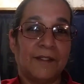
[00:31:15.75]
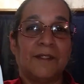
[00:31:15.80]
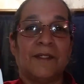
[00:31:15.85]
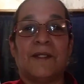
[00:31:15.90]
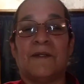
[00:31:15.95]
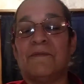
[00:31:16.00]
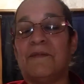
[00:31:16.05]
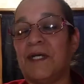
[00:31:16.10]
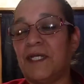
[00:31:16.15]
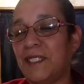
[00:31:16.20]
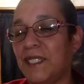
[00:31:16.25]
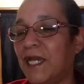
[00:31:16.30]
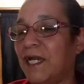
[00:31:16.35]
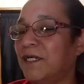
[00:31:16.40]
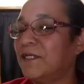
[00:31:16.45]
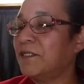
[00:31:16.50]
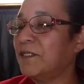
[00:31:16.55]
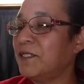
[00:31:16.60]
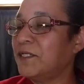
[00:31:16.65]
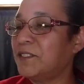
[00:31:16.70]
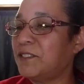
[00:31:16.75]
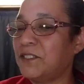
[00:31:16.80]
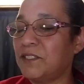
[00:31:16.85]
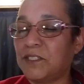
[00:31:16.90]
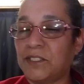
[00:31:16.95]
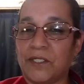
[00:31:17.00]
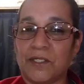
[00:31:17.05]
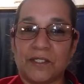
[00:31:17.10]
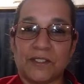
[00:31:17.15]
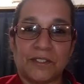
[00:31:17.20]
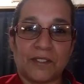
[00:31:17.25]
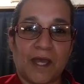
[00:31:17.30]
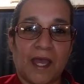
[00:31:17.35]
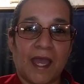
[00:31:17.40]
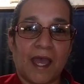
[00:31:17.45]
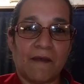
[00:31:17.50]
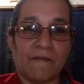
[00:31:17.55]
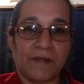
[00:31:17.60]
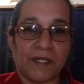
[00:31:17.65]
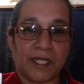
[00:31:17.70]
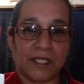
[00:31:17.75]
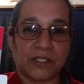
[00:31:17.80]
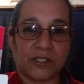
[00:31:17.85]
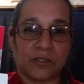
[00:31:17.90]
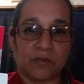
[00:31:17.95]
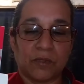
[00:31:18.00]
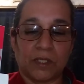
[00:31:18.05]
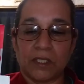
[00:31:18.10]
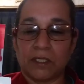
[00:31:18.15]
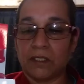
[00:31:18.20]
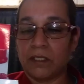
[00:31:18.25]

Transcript: But yeah, this is good. So I have an extra one.